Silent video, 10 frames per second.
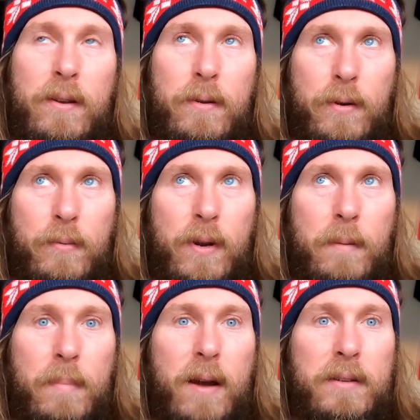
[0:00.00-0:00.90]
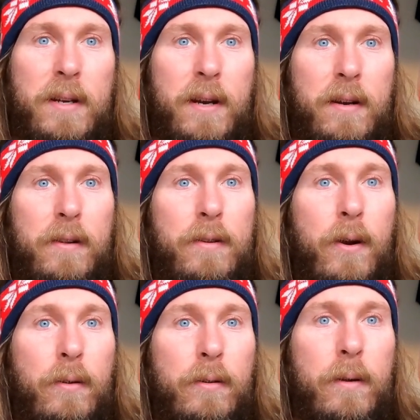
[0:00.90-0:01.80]
you can read about in
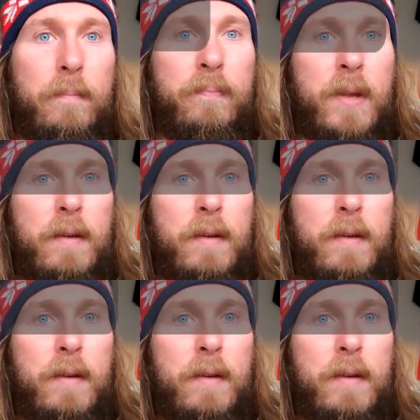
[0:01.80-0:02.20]
Trolldom.